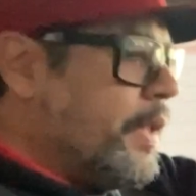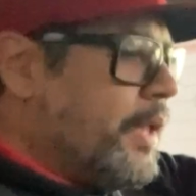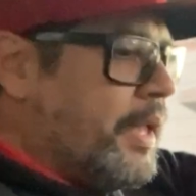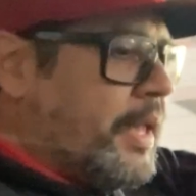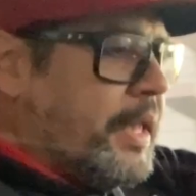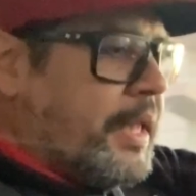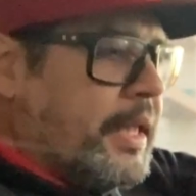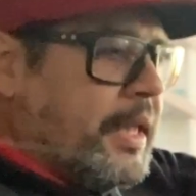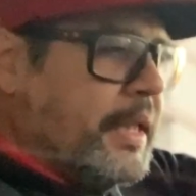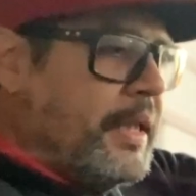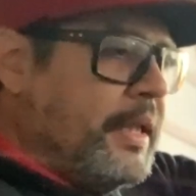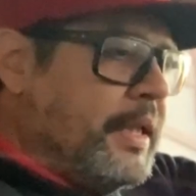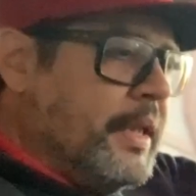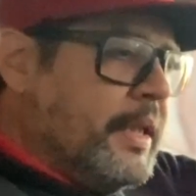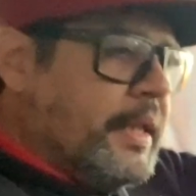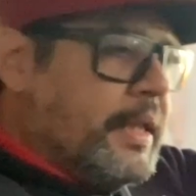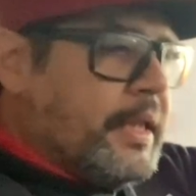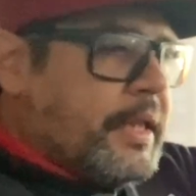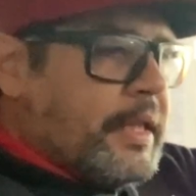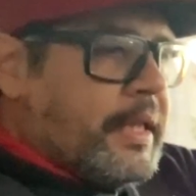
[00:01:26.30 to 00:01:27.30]
Uh,
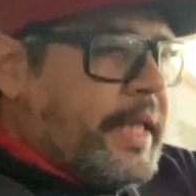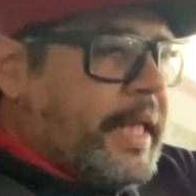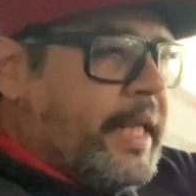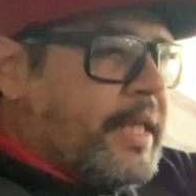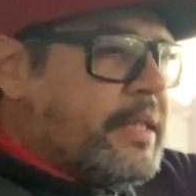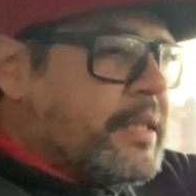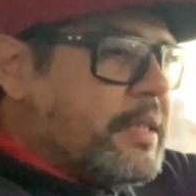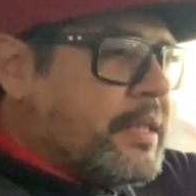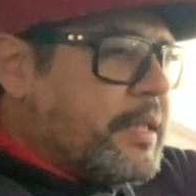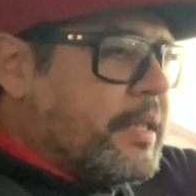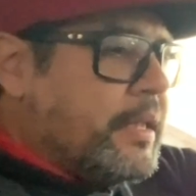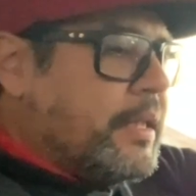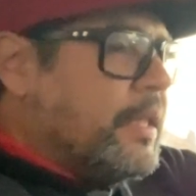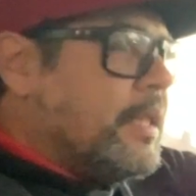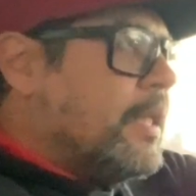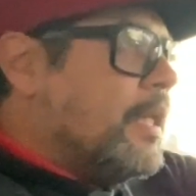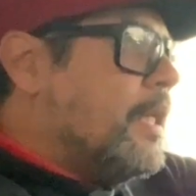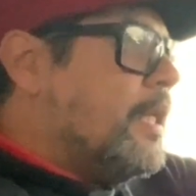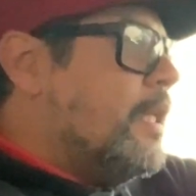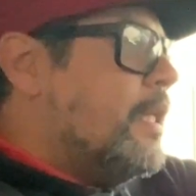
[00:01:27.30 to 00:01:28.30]
next,
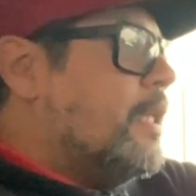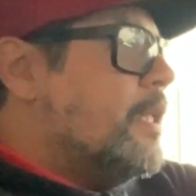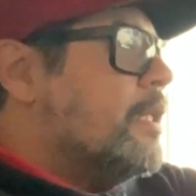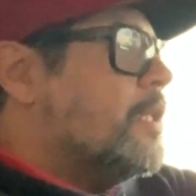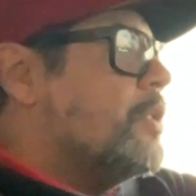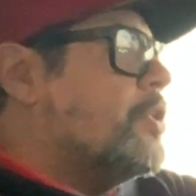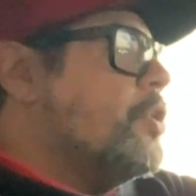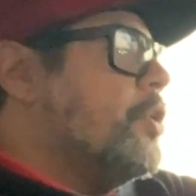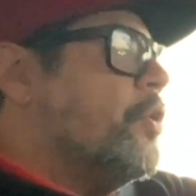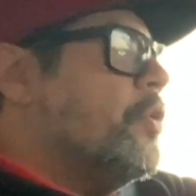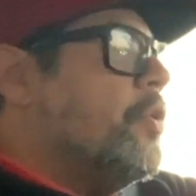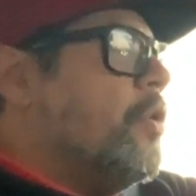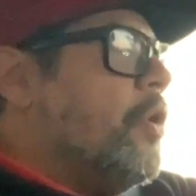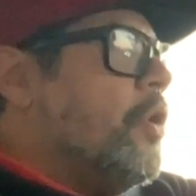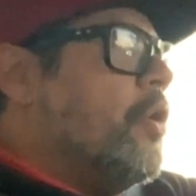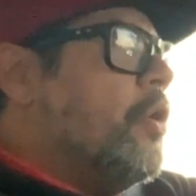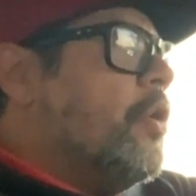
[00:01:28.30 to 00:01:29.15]
uh, you know,